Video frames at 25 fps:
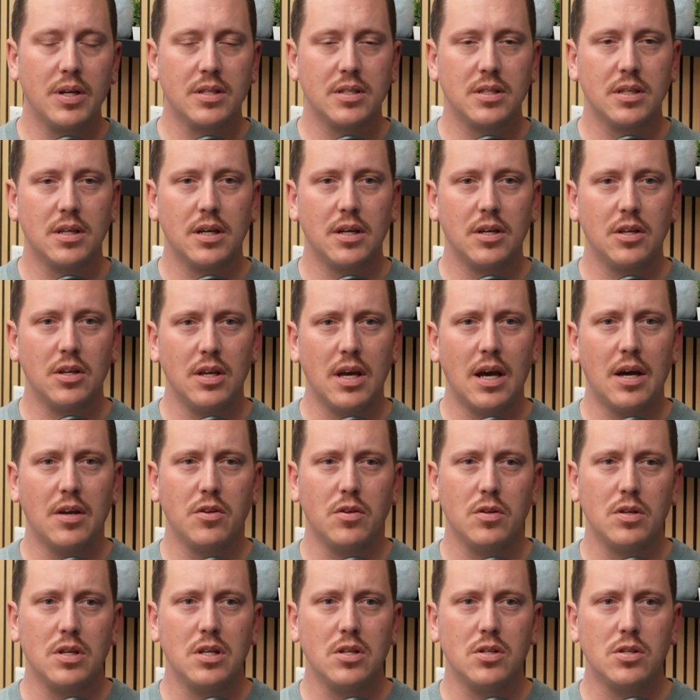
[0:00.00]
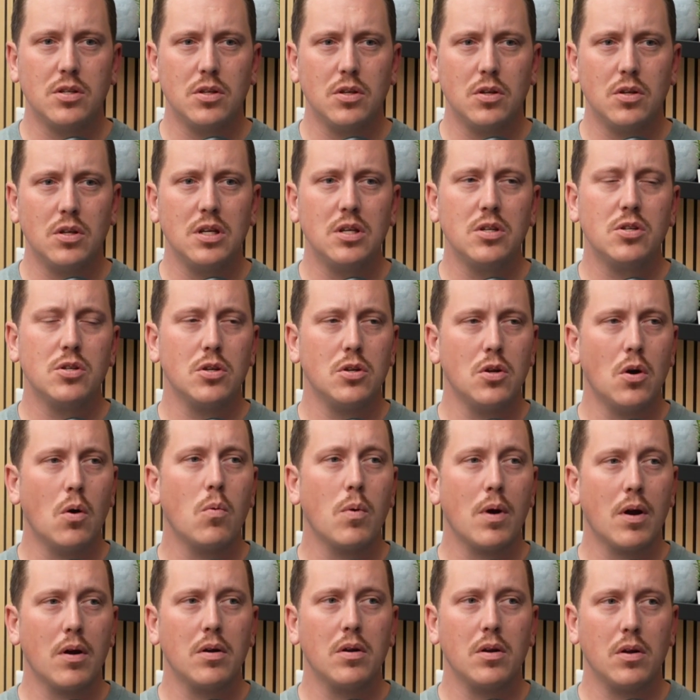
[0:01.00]
But you need to know
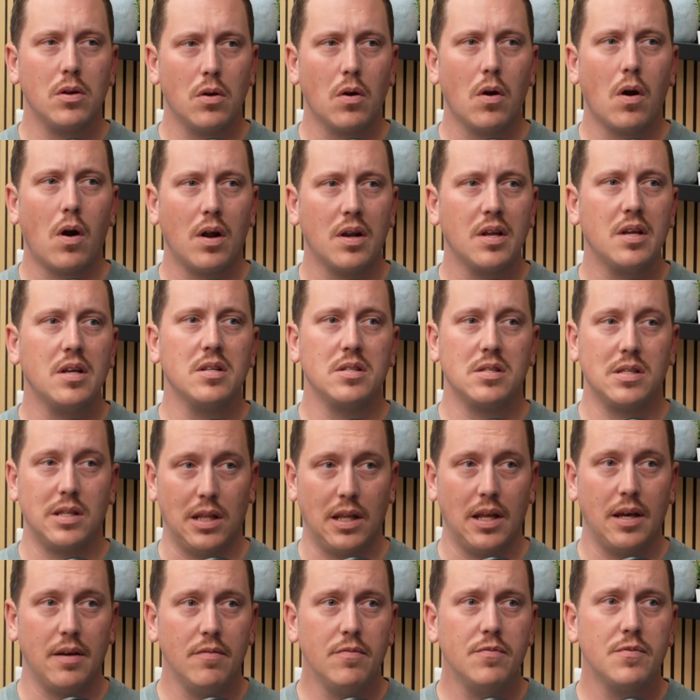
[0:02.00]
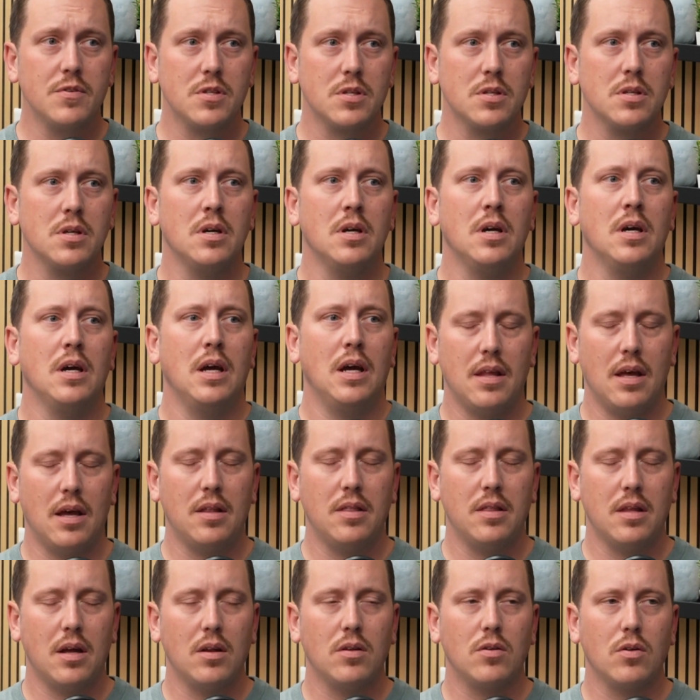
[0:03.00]
where your audience lives
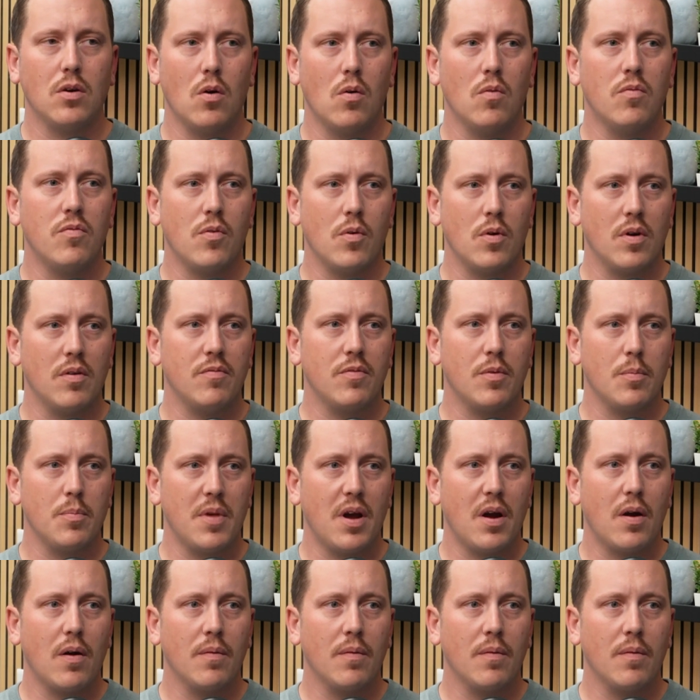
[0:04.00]
and then go for it from there.